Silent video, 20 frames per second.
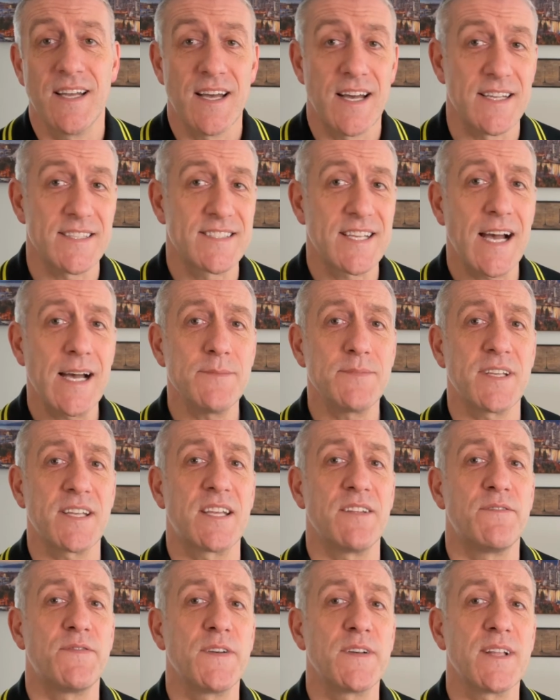At times it
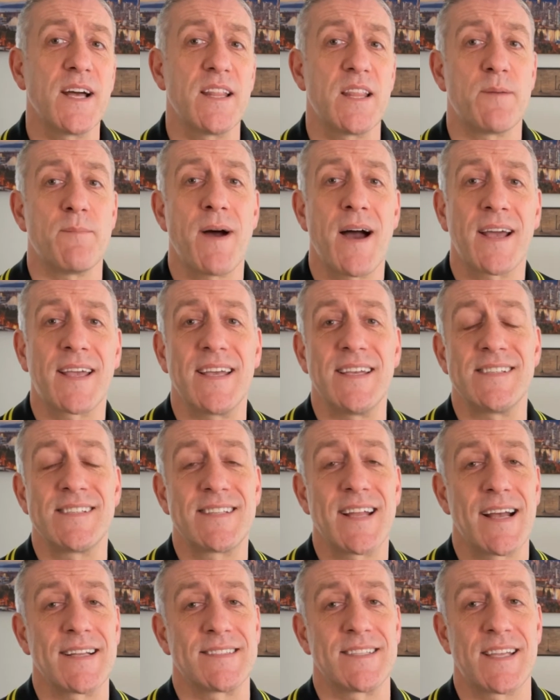can feel like the market is
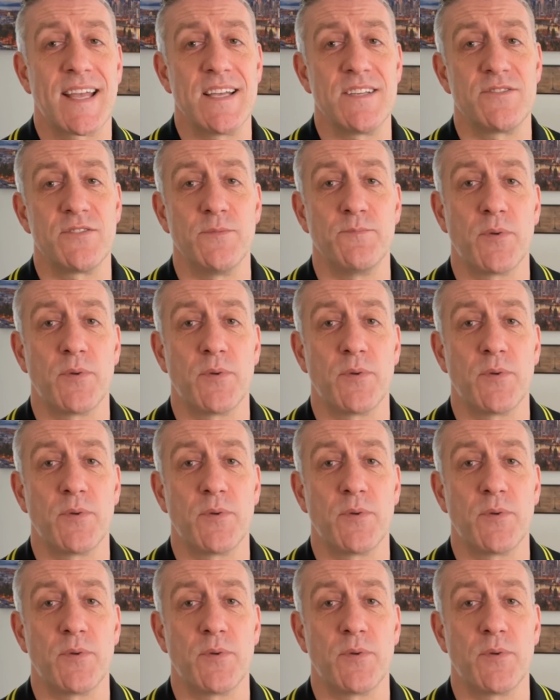stacked against you,